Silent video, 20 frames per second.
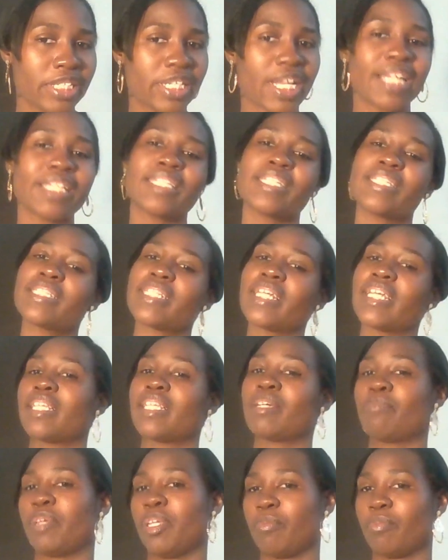Not to say
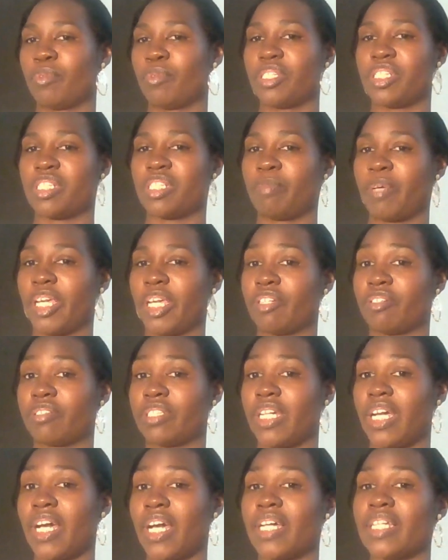that people in Spain are
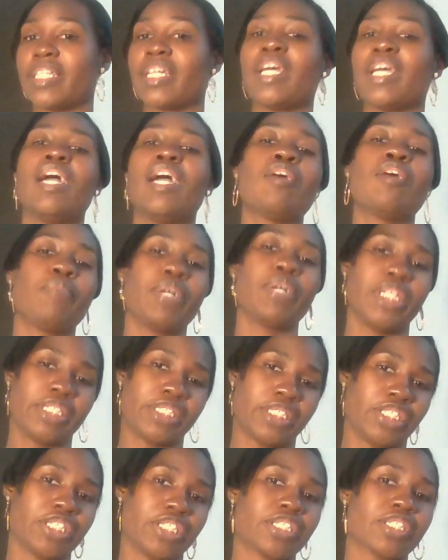not, but
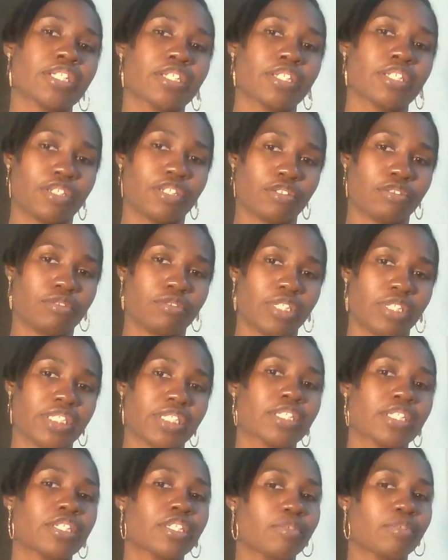it's just a
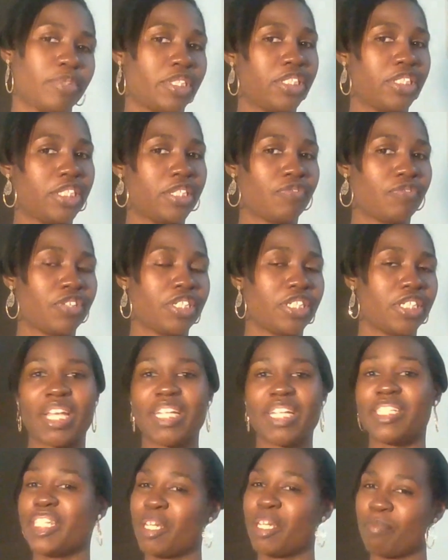little bit different
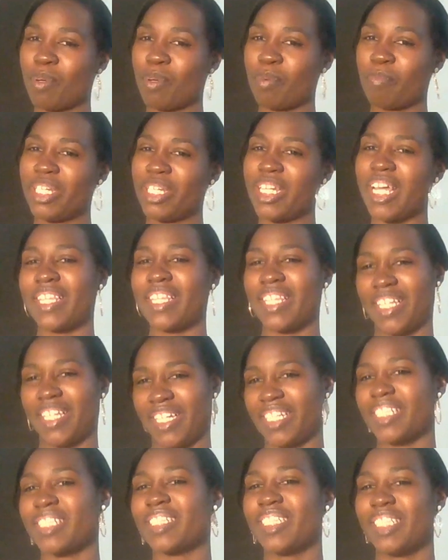in temperament, I
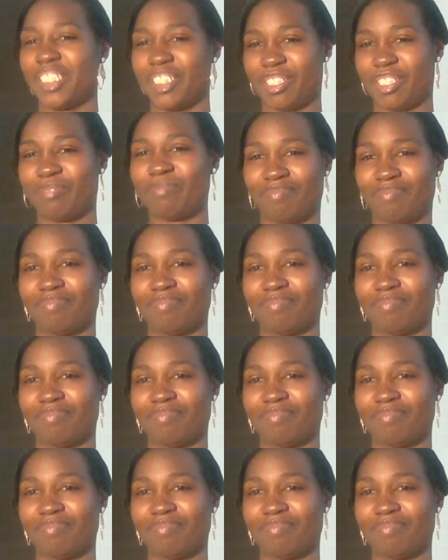think, here.